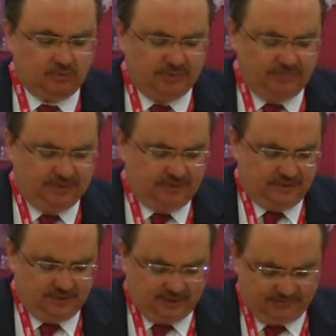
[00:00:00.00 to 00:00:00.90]
one bit
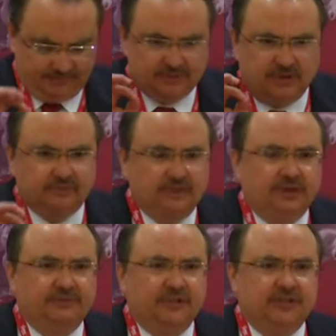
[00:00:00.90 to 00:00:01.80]
of
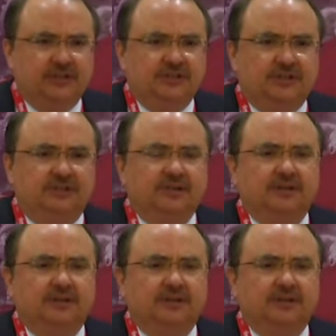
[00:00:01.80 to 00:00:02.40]
clarification.